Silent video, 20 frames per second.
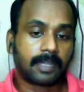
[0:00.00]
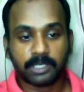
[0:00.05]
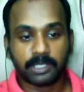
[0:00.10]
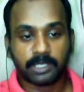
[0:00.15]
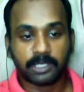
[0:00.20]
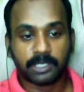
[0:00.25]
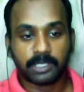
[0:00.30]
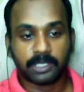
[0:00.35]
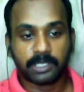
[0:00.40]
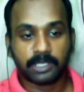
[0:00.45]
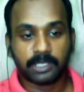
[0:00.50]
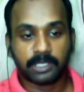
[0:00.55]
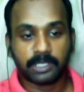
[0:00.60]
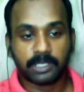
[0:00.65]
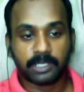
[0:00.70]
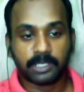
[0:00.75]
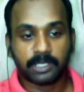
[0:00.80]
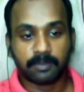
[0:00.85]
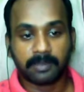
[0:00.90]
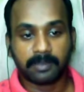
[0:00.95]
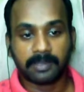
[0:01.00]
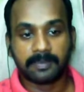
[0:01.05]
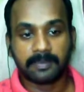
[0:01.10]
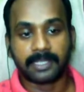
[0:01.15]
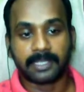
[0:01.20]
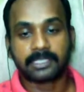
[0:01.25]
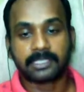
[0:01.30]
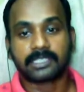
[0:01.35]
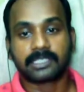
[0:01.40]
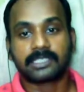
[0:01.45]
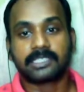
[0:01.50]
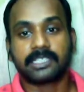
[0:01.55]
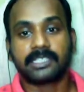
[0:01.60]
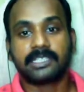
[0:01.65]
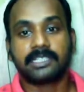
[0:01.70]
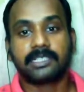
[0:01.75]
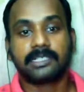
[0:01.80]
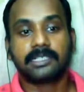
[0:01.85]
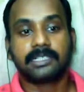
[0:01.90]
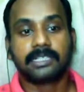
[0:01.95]
Karthik. Welcome back to my Martech
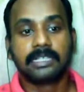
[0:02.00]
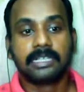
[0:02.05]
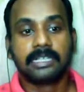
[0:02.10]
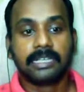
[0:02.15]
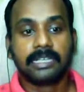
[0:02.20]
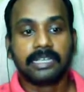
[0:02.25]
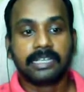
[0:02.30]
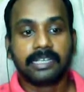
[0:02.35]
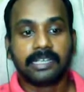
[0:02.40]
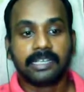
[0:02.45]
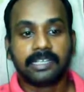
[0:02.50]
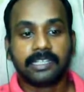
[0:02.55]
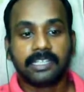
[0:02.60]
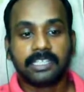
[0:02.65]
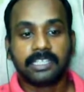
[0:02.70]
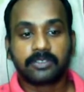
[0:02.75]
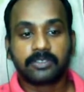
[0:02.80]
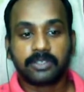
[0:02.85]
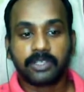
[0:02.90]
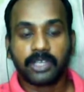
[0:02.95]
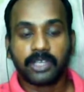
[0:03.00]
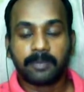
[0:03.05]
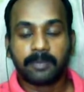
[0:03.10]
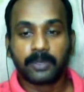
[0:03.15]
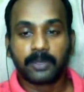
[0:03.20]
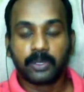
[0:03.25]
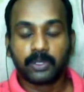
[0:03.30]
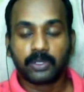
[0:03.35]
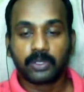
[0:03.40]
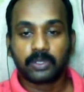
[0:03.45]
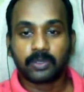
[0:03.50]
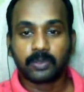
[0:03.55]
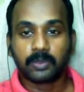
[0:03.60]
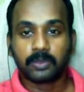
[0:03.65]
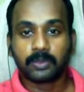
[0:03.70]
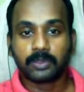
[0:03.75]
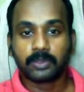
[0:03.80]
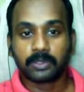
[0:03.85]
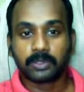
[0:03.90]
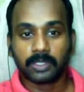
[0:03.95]
channel. In this video, I'm going
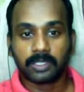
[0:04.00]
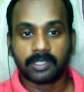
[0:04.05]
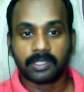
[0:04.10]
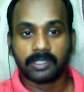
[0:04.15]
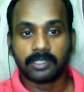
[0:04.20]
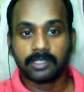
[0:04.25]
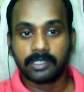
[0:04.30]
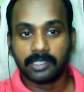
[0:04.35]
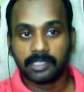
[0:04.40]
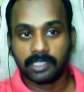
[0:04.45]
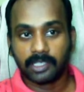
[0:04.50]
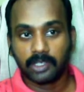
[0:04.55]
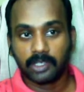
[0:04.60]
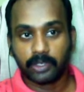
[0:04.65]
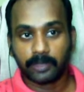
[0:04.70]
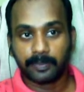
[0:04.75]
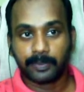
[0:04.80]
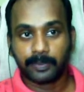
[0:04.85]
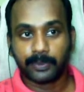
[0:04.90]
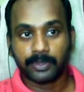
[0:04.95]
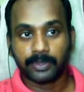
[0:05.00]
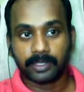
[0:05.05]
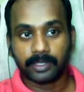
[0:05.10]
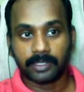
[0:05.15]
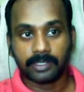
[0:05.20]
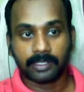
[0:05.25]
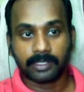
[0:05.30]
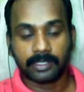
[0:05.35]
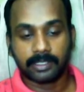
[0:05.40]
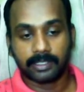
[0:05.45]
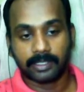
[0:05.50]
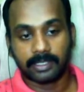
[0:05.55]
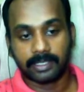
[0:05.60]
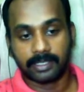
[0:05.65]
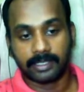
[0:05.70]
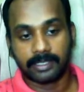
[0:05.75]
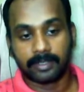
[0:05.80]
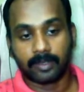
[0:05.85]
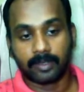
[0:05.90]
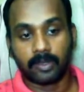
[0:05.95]
to detail you about
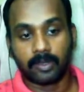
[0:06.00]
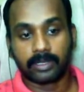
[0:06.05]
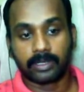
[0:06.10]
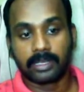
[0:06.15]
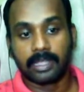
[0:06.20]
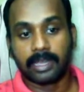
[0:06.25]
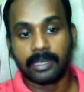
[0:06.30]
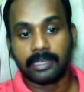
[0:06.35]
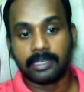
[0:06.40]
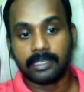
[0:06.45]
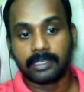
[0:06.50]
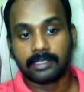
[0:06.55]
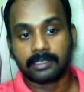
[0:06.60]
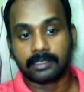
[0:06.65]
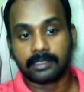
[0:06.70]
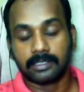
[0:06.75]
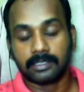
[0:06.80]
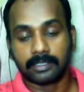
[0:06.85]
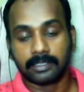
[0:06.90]
organic